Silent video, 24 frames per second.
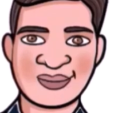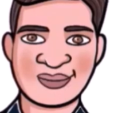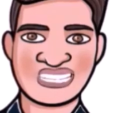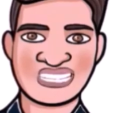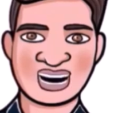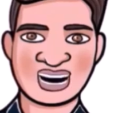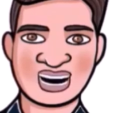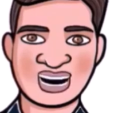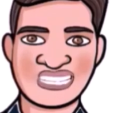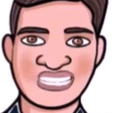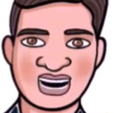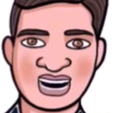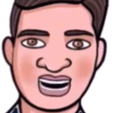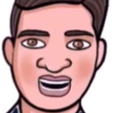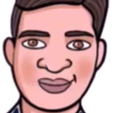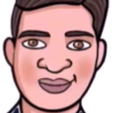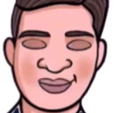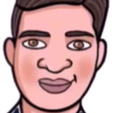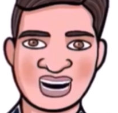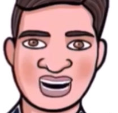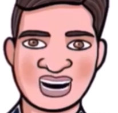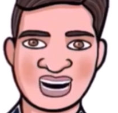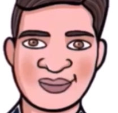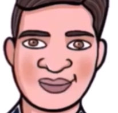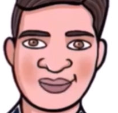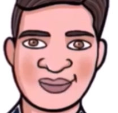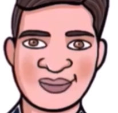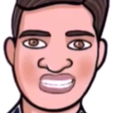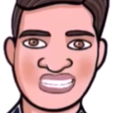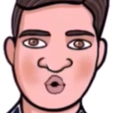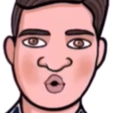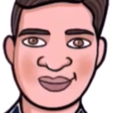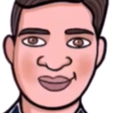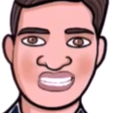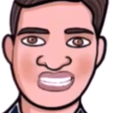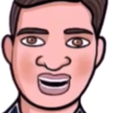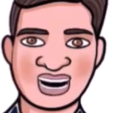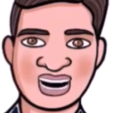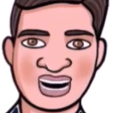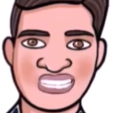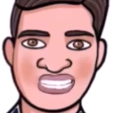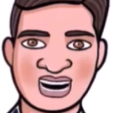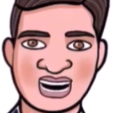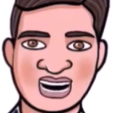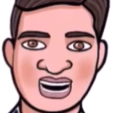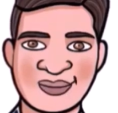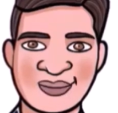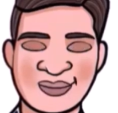Enemy and
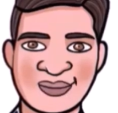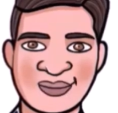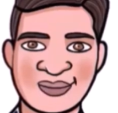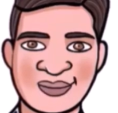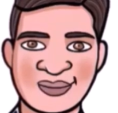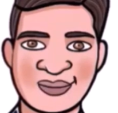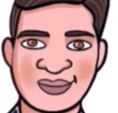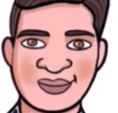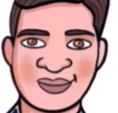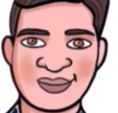friend.